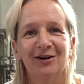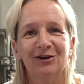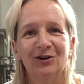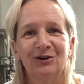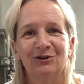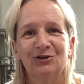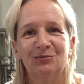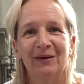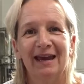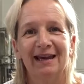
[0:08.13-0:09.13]
going to
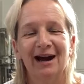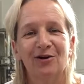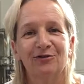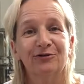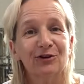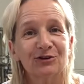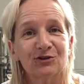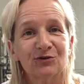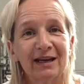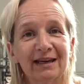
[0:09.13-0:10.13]
make our first
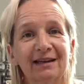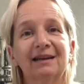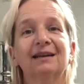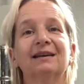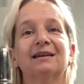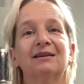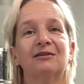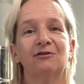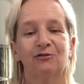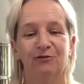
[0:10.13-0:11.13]
drink
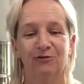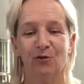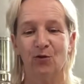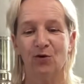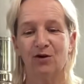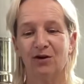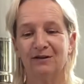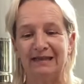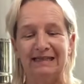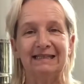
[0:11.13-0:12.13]
for
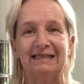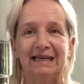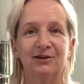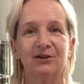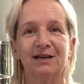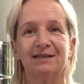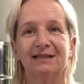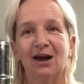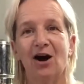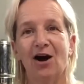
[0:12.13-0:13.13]
this series
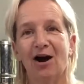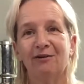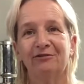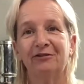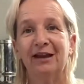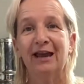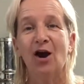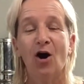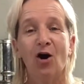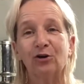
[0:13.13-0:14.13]
of
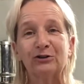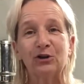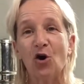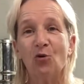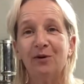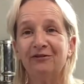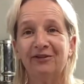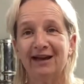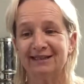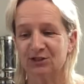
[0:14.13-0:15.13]

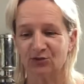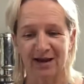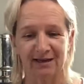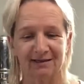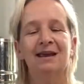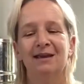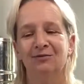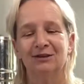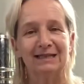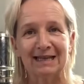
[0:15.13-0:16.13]
Oktoberfest drinks.
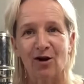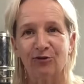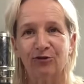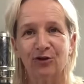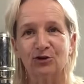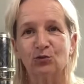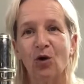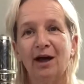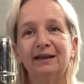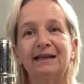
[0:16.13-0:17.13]
This is our first
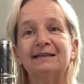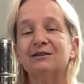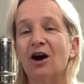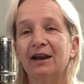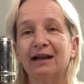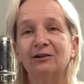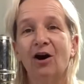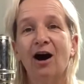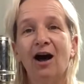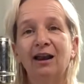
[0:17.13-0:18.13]
one. It's
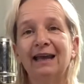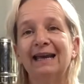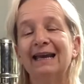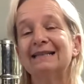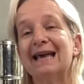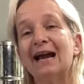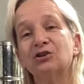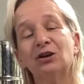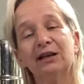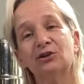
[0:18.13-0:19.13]
non-alcoholic. It's
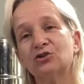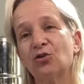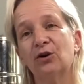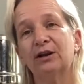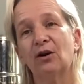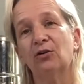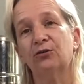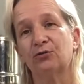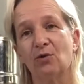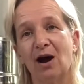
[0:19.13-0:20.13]
actually enjoyed
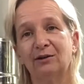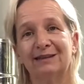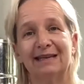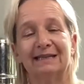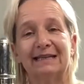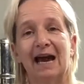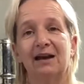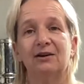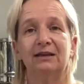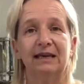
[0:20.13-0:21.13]
throughout the
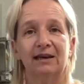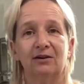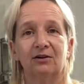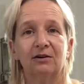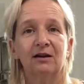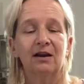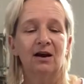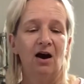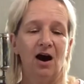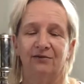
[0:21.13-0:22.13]
entire year,
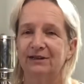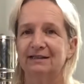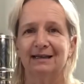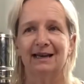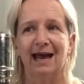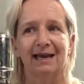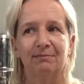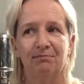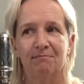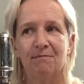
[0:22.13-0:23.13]
obviously, like
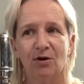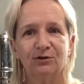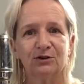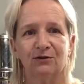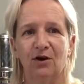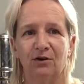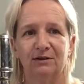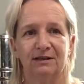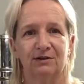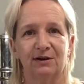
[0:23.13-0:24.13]
most of all
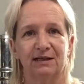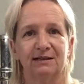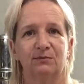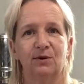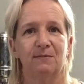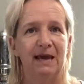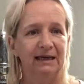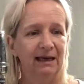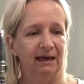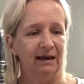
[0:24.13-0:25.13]
these drinks that we're
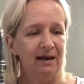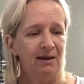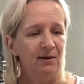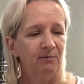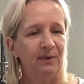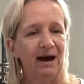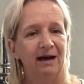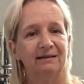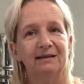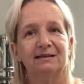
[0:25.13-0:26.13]
making,
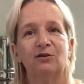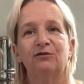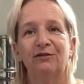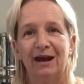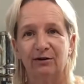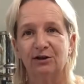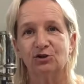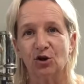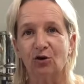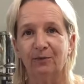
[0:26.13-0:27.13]
but these are very
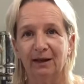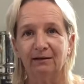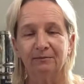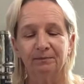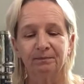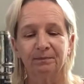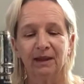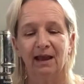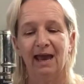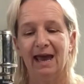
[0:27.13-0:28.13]
German.
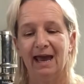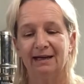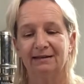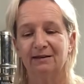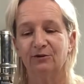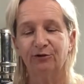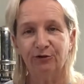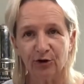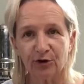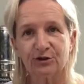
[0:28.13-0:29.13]
And the
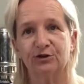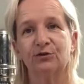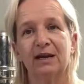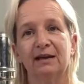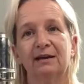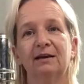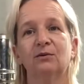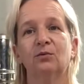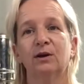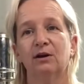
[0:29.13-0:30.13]
first drink
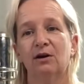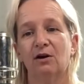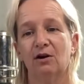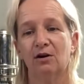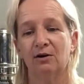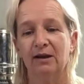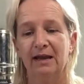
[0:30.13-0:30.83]
we are